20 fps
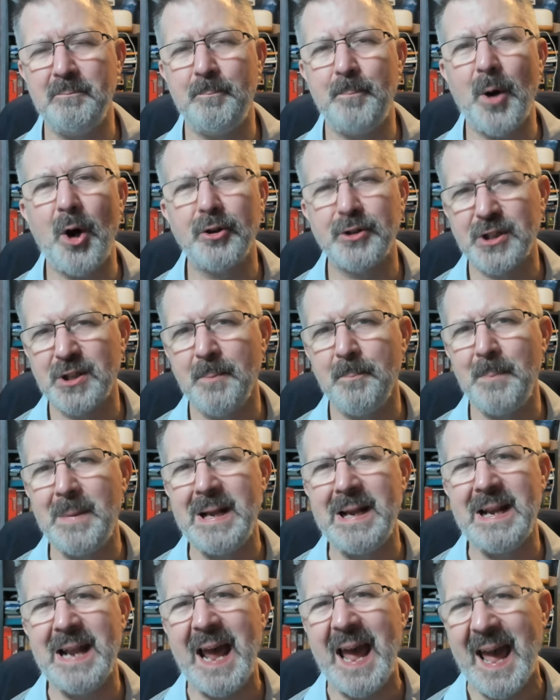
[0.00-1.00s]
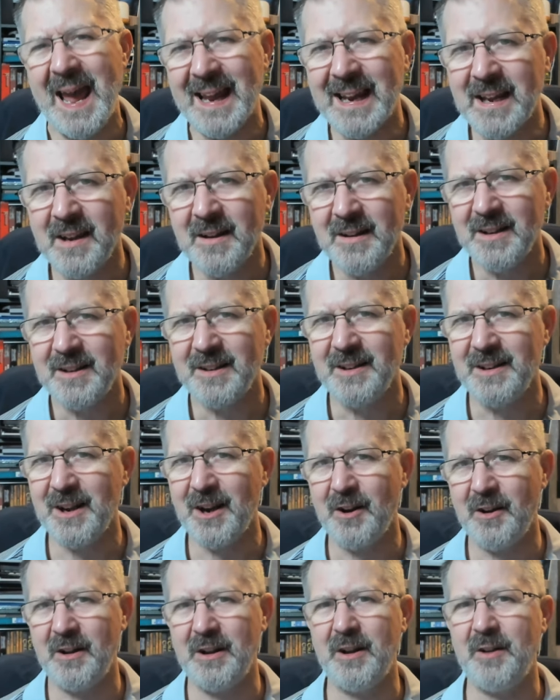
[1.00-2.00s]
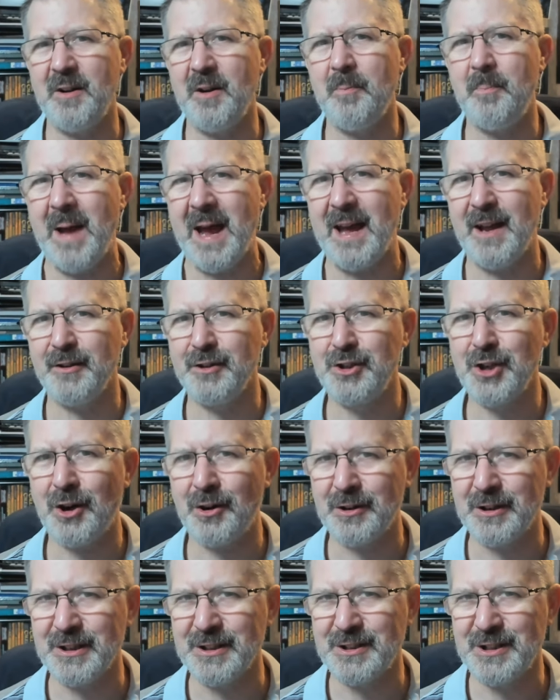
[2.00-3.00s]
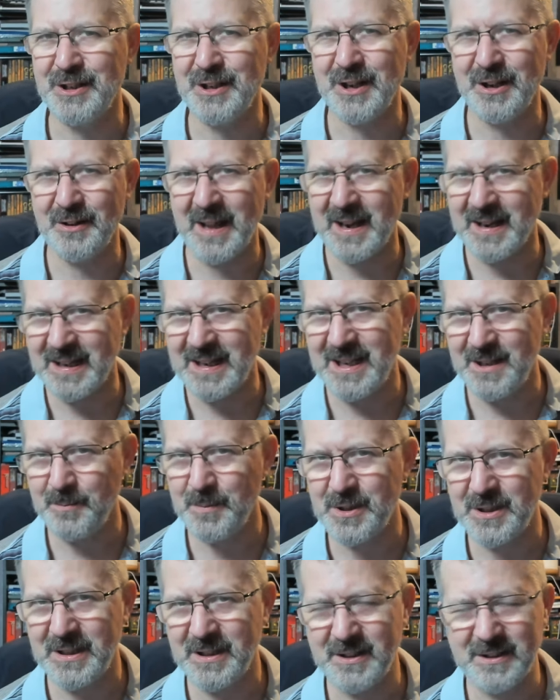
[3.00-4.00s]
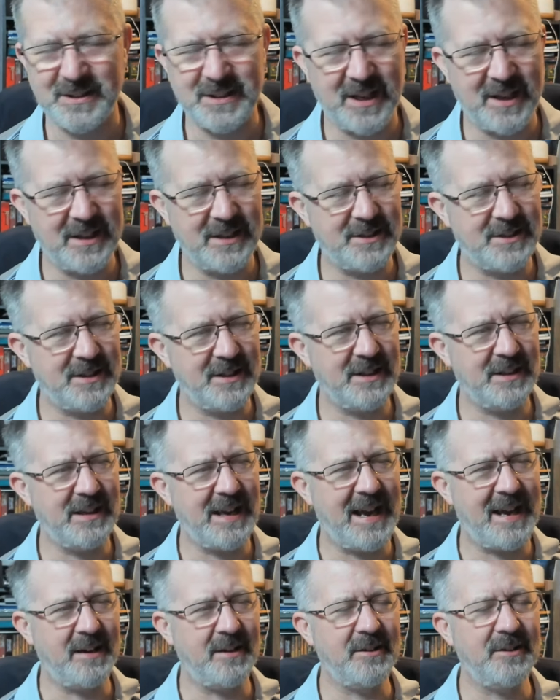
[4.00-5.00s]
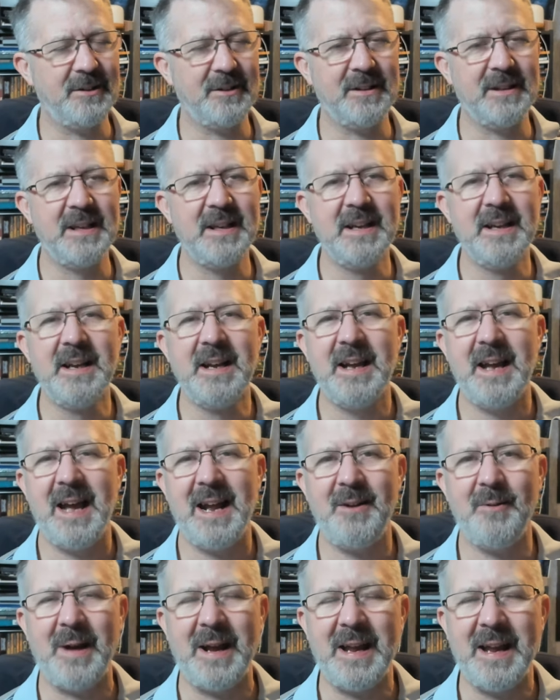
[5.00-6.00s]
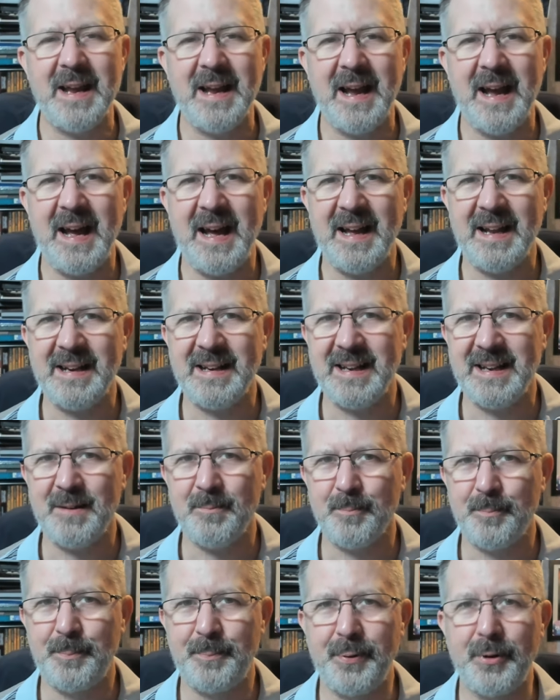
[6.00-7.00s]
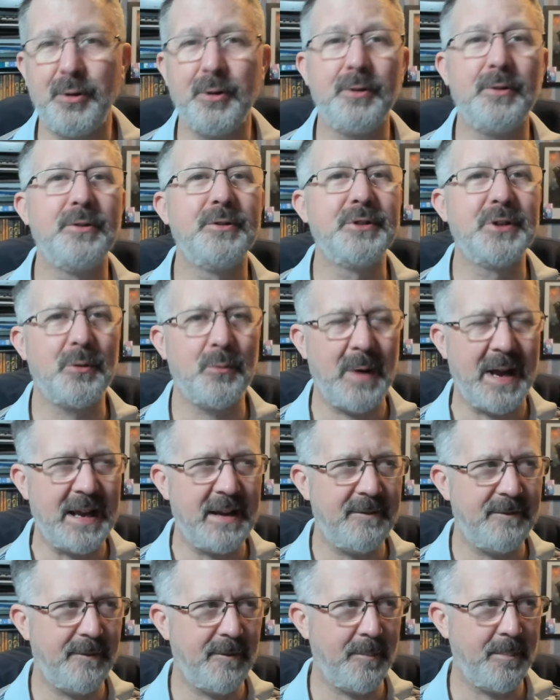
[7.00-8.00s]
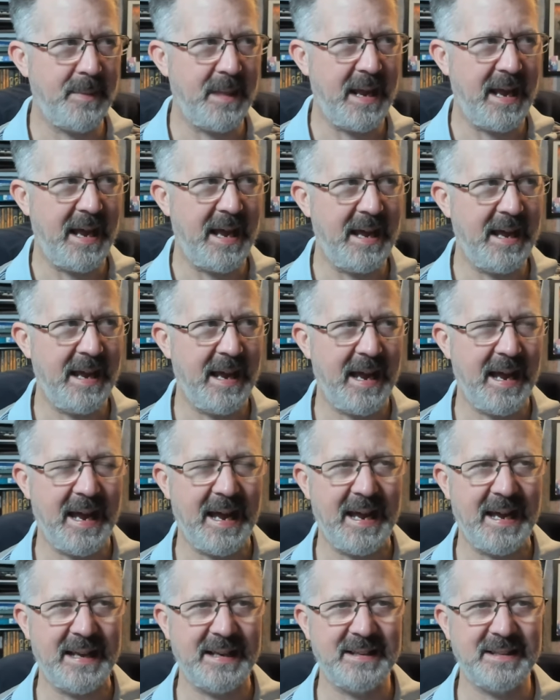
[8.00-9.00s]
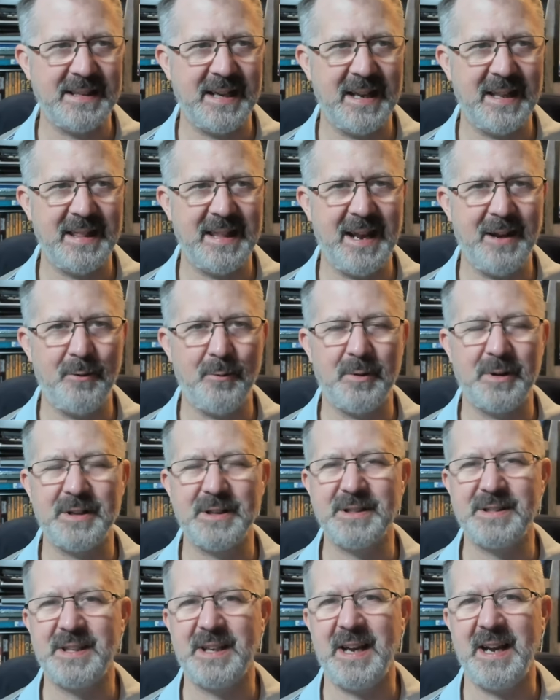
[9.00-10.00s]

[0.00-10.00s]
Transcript: bottom leg, you know, on a pair of joggers, you know, that keeps it tight to the ankle. Anyway, and it pulled away from there and there was